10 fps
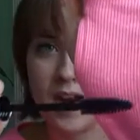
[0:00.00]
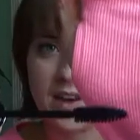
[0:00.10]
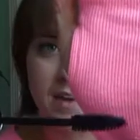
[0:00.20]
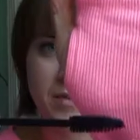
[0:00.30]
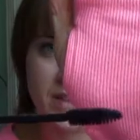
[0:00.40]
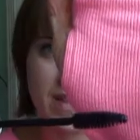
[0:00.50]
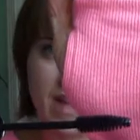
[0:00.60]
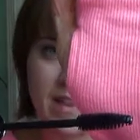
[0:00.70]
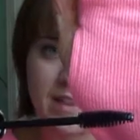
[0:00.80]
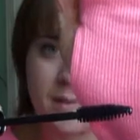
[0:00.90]
and I didn't really
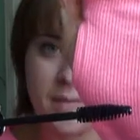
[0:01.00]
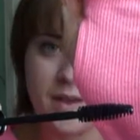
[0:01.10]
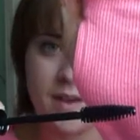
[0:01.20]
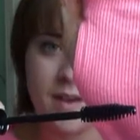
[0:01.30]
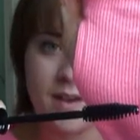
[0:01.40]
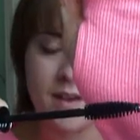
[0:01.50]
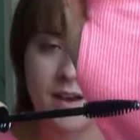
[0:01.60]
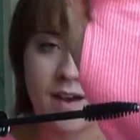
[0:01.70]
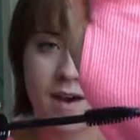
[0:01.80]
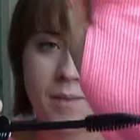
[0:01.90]
like them,
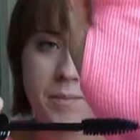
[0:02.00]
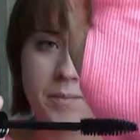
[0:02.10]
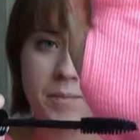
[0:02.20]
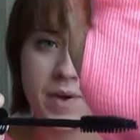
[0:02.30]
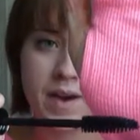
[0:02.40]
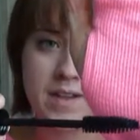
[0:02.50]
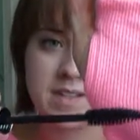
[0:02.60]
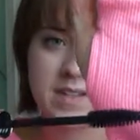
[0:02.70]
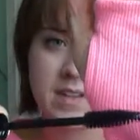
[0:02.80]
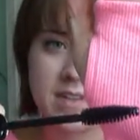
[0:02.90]
but